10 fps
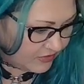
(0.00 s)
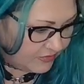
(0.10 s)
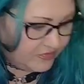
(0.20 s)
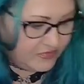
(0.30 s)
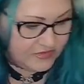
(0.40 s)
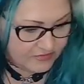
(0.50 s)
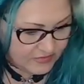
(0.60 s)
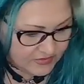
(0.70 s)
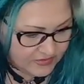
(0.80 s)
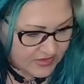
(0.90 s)
this
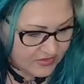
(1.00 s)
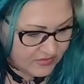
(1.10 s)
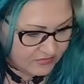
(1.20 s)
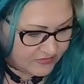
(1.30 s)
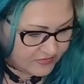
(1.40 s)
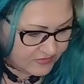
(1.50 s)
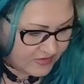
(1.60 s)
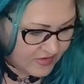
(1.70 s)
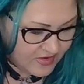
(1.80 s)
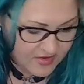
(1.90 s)
one comes
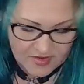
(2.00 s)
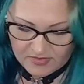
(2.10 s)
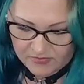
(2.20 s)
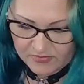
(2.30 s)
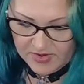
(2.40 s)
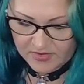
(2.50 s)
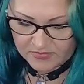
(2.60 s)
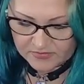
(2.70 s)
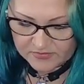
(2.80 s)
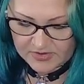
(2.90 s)

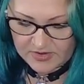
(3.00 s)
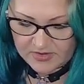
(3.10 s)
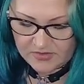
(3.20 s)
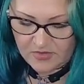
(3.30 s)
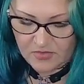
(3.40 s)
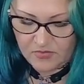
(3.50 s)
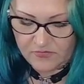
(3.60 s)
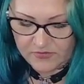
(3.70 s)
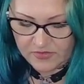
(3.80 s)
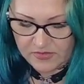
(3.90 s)
around and
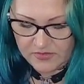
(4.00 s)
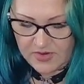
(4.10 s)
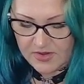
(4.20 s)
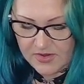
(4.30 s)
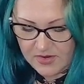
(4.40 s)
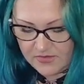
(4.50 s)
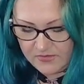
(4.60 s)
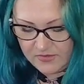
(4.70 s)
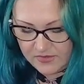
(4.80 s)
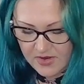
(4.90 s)
over and
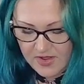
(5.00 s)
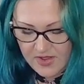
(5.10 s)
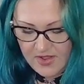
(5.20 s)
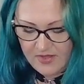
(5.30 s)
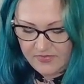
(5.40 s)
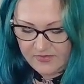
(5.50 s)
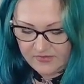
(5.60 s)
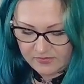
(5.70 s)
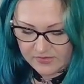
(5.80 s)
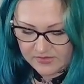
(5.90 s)
under. And
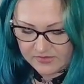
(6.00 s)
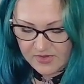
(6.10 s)
this one